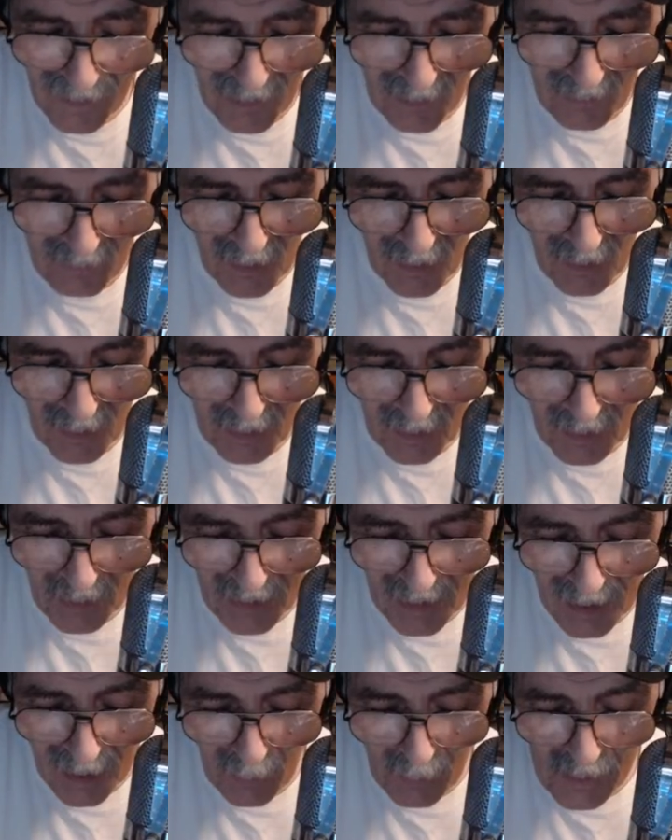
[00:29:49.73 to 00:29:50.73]
Very good.
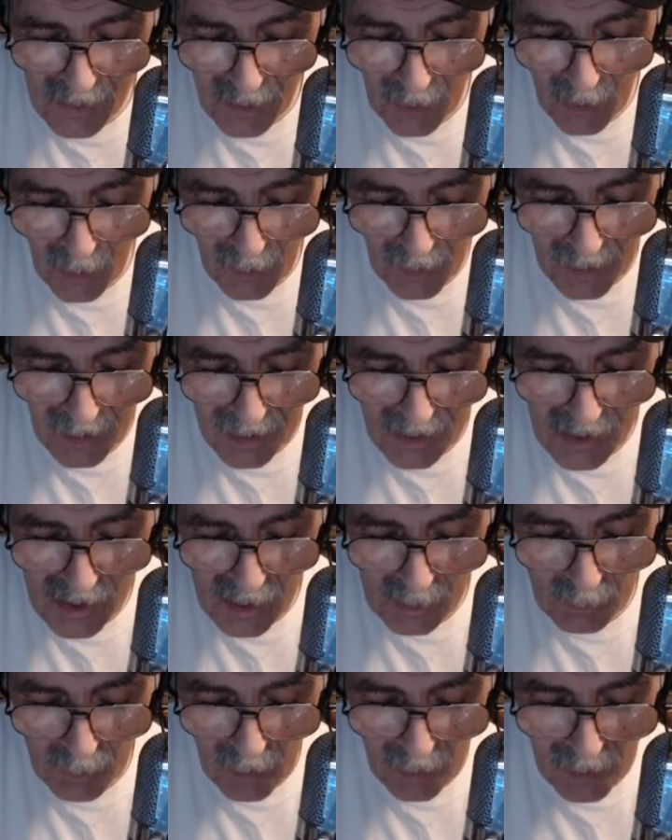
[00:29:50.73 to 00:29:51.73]
That was Tony in
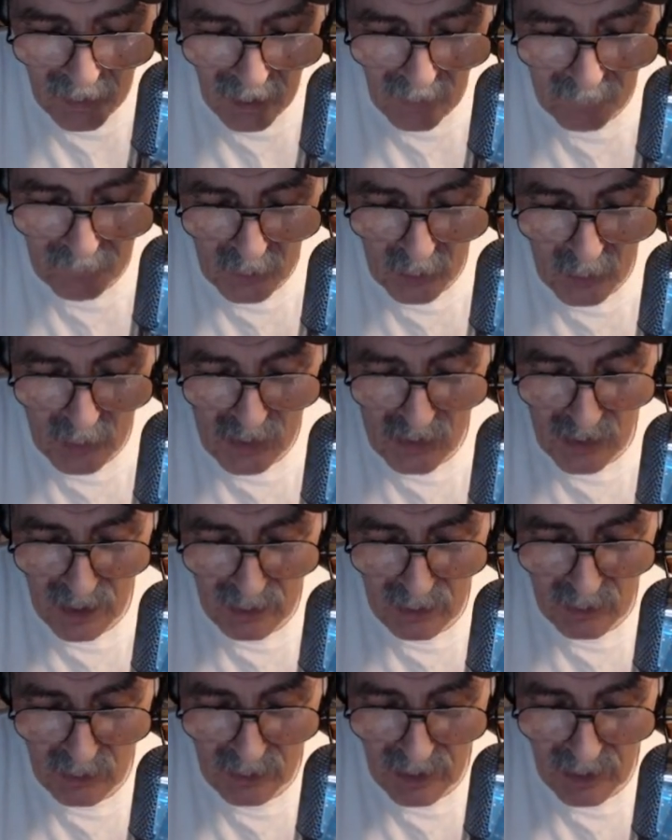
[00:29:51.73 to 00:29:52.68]
Smyrna. Good signal.